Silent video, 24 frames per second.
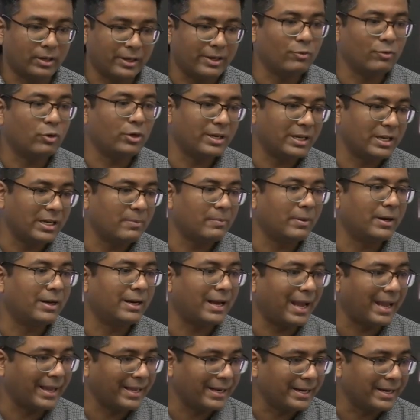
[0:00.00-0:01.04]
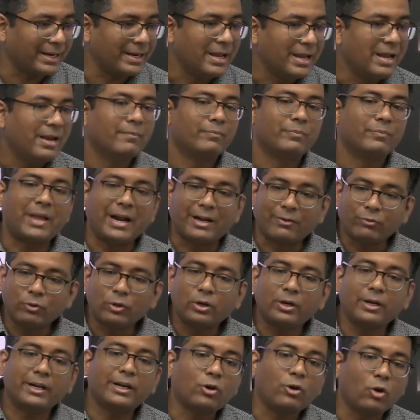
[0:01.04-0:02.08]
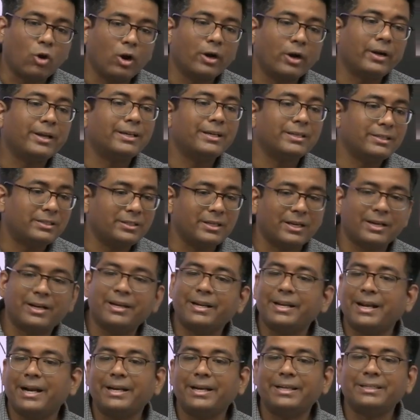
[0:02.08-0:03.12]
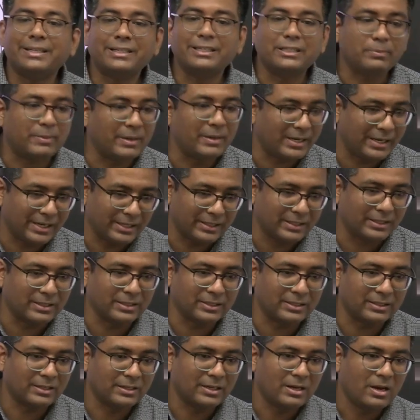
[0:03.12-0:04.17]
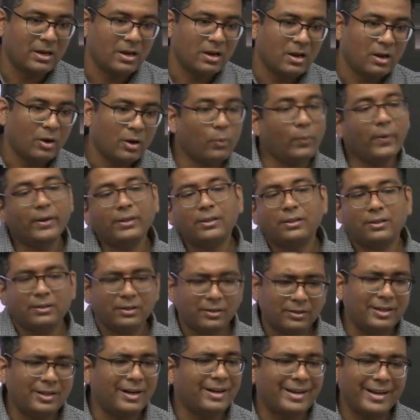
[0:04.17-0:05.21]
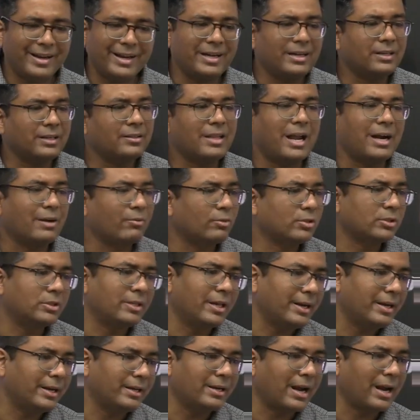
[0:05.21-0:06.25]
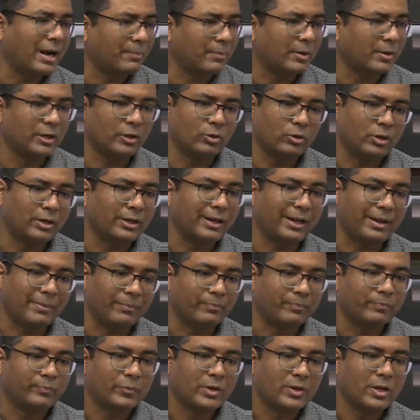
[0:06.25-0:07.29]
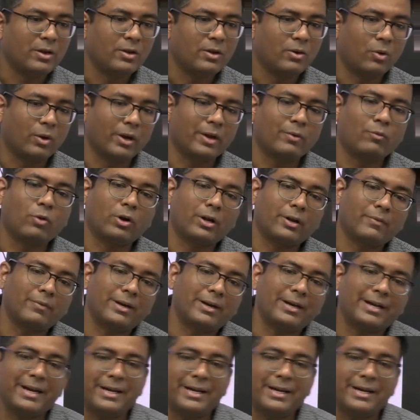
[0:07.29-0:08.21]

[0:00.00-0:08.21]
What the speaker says: keep a diary that would record his journey and his experiences with the date that was there in that particular time. Okay, whatever date